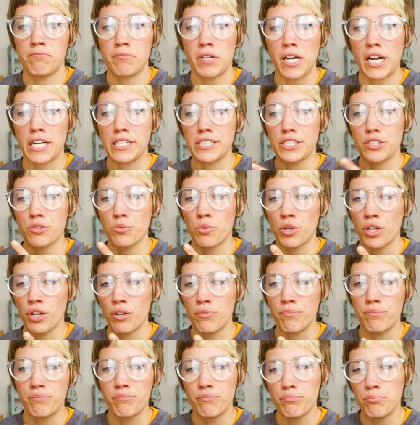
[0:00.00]
I just want
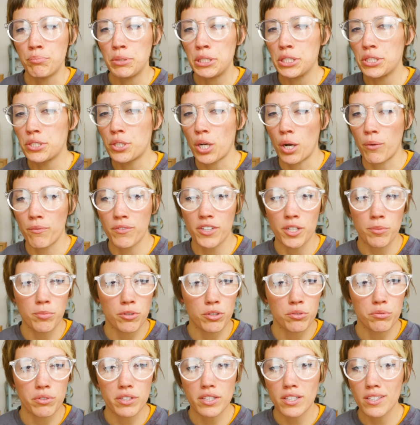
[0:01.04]
to be
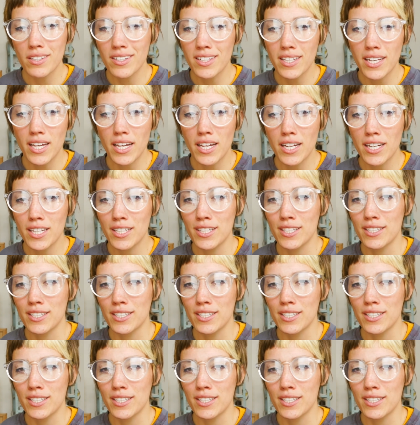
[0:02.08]
comfortable with it again